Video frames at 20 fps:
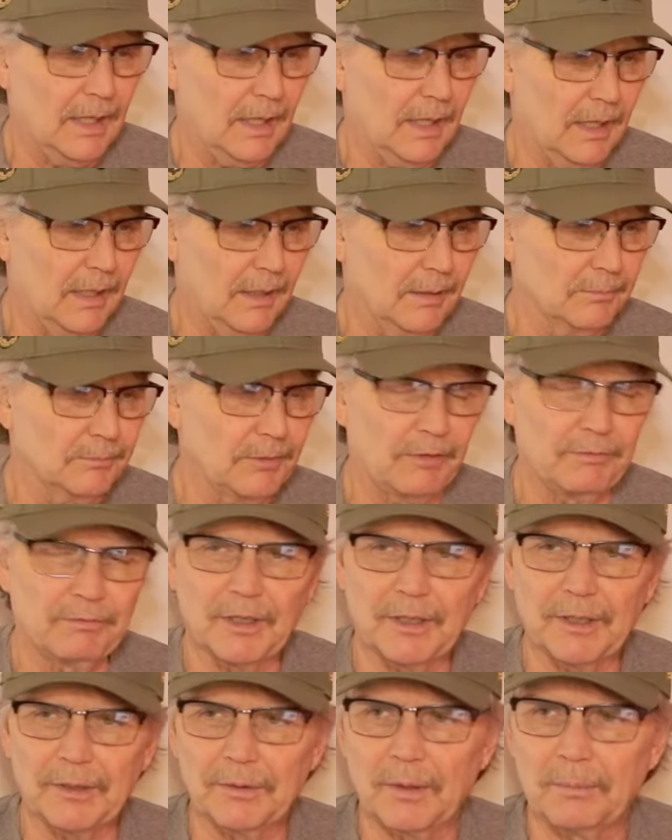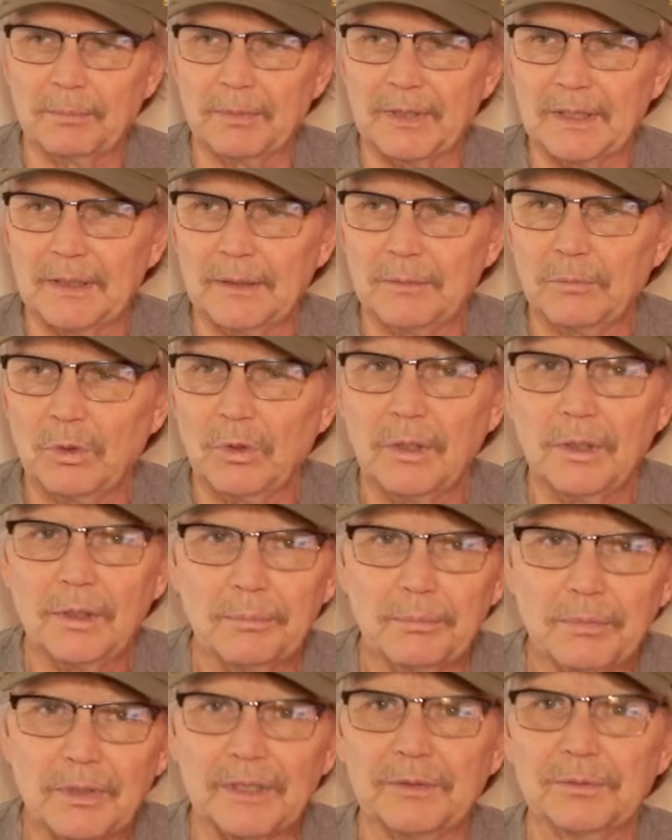I'm not very grumpy anymore.
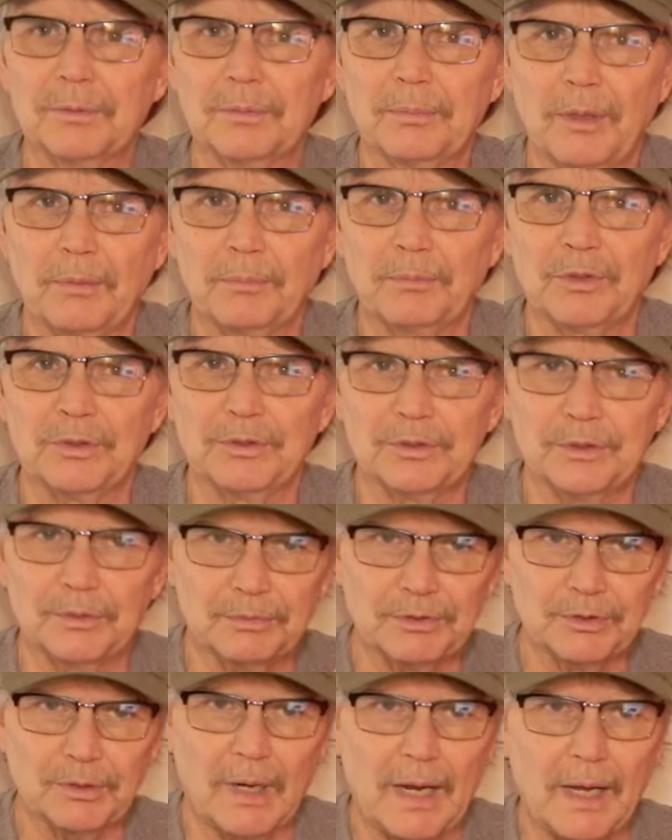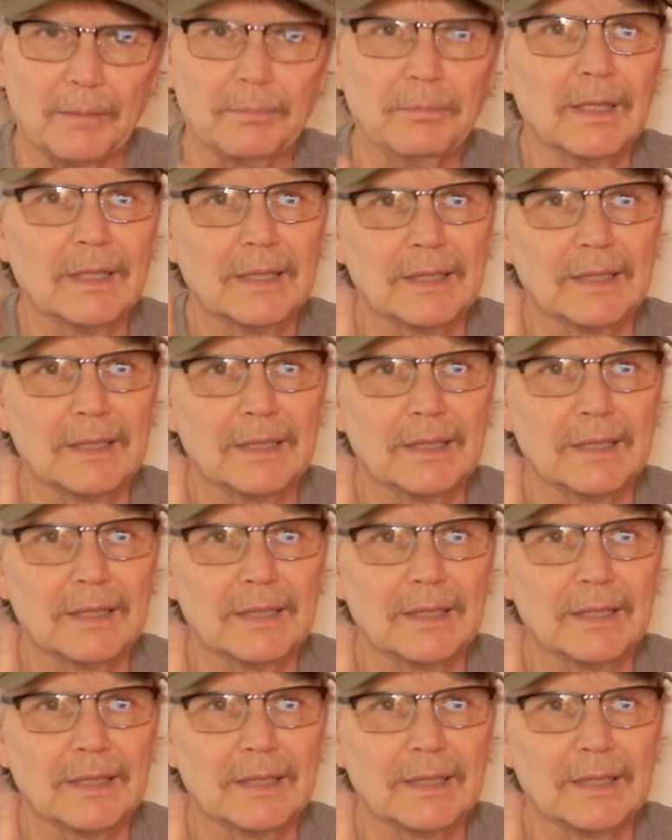Please remember to subscribe,